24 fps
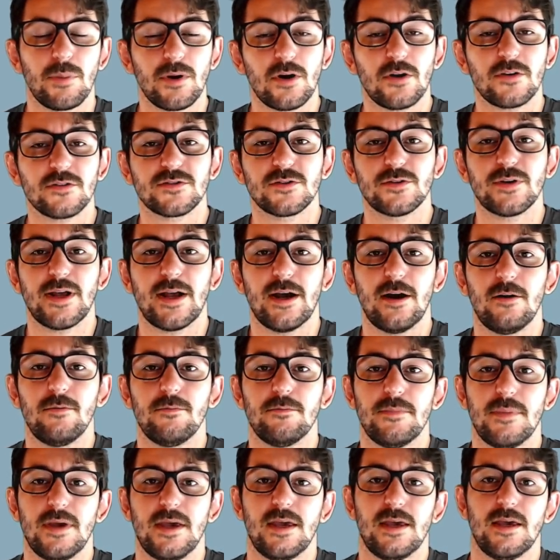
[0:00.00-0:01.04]
but also to
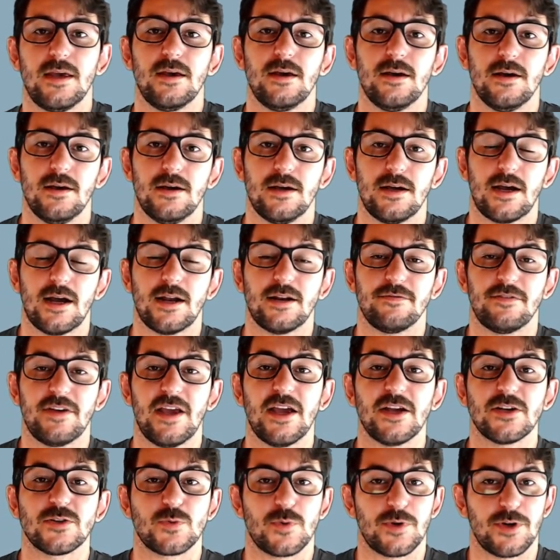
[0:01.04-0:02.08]
help me kind of
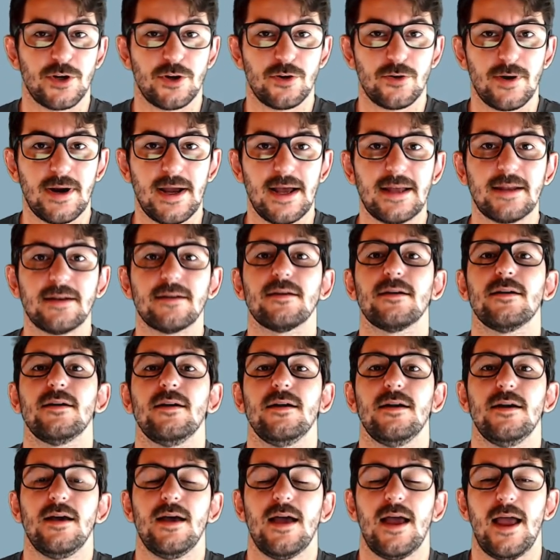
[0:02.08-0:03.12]
gauge where you're at
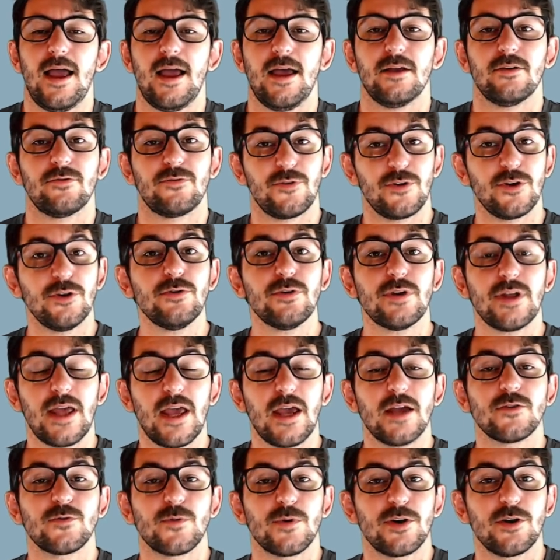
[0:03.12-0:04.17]
and for you to
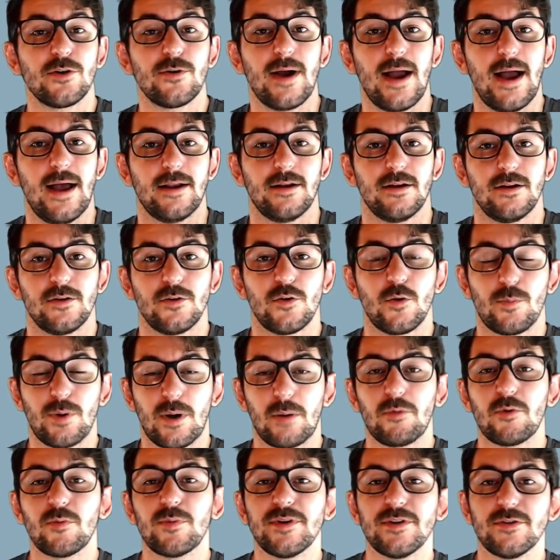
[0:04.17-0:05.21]
gauge where you're at. You'll
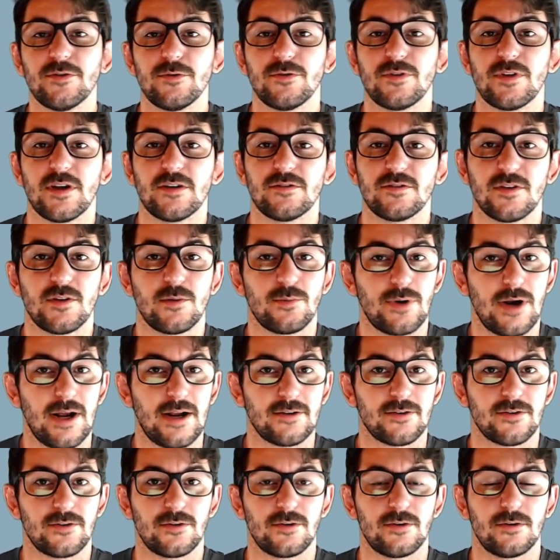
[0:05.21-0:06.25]
probably do things in the
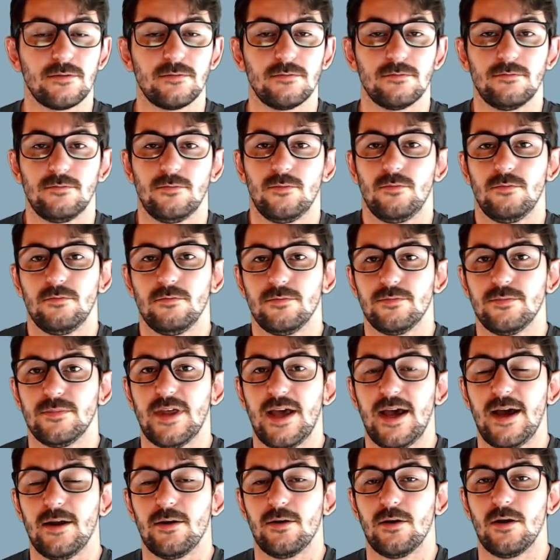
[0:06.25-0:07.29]
practical
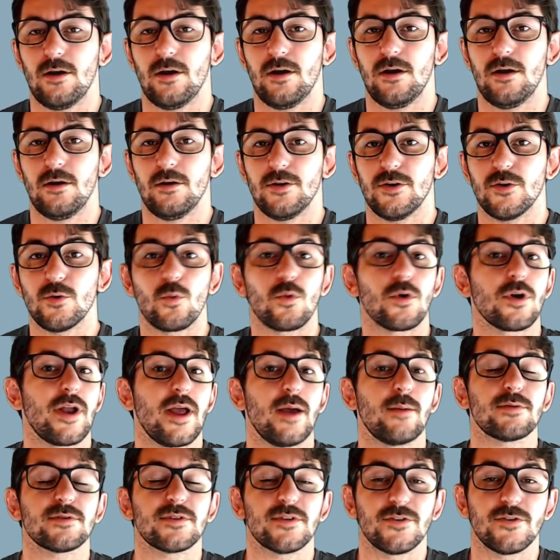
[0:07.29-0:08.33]
that you
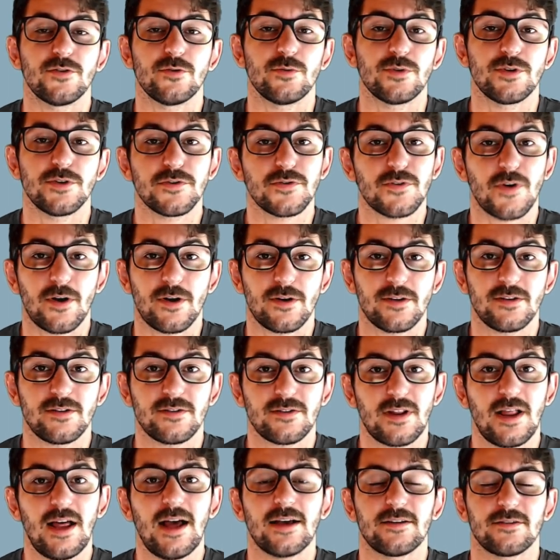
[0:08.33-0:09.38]
weren't able to do when you started
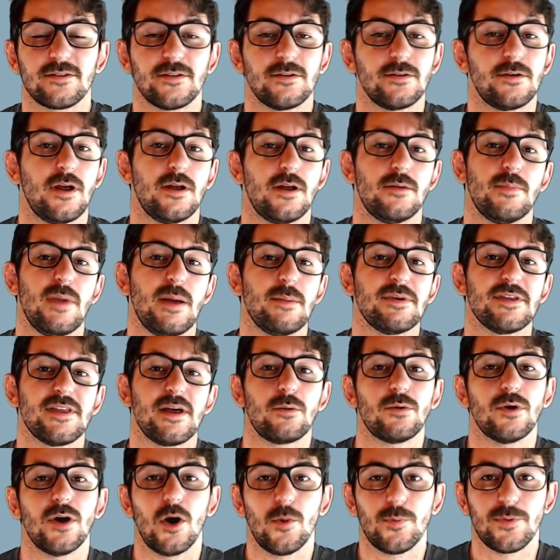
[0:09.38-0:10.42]
this class, and maybe
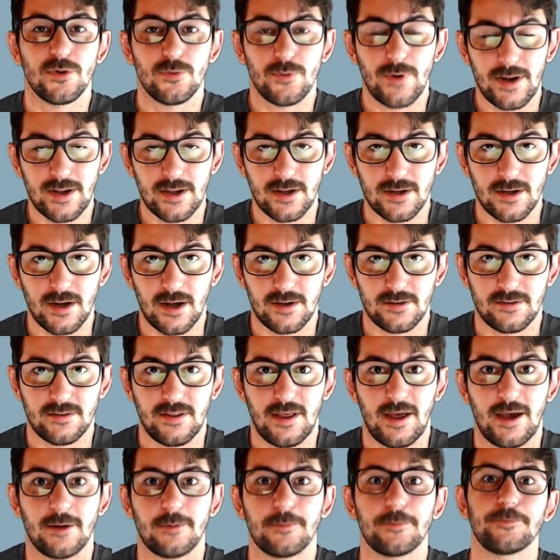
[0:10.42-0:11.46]
that will help you recognize
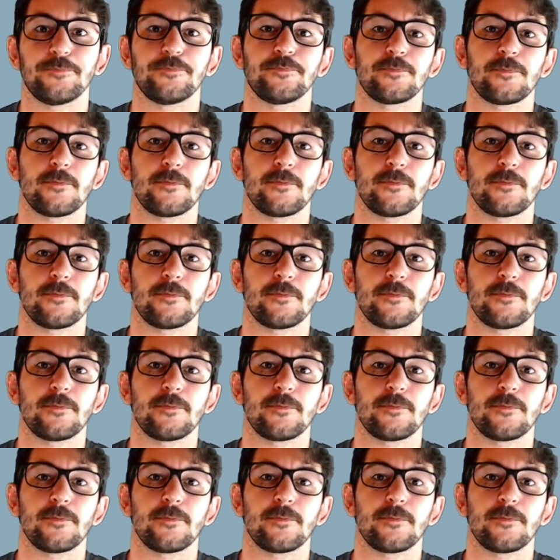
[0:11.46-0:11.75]
that.